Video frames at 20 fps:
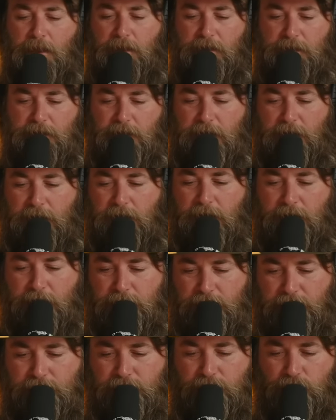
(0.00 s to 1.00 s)
Tikka,
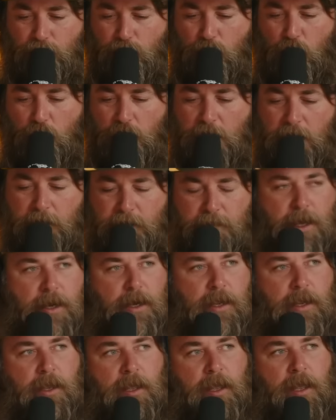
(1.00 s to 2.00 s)
nah,
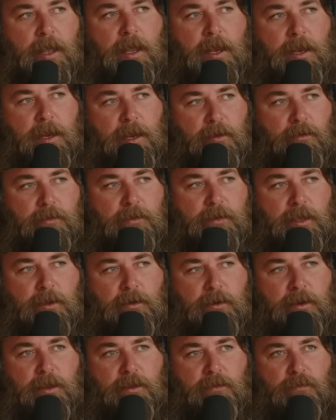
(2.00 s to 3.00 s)
money. Now, the
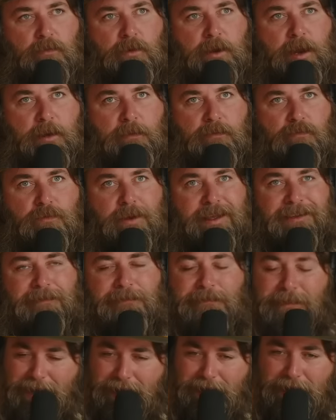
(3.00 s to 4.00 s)
only other one I would
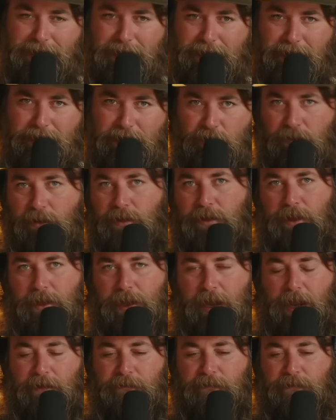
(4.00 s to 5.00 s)
recommend you
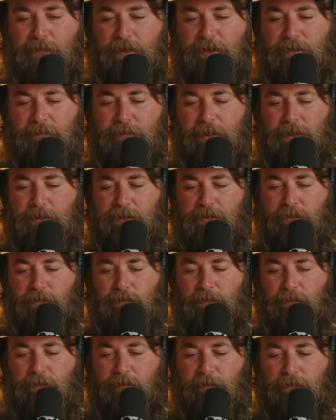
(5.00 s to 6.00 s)
looking at for this
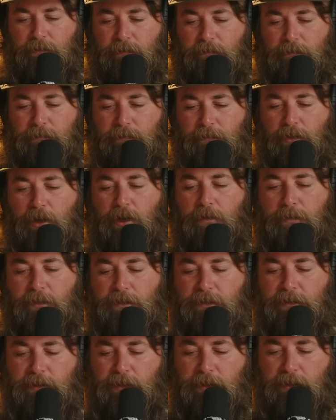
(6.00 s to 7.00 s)
potential
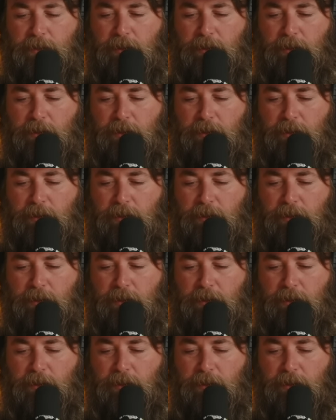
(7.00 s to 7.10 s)
purpose,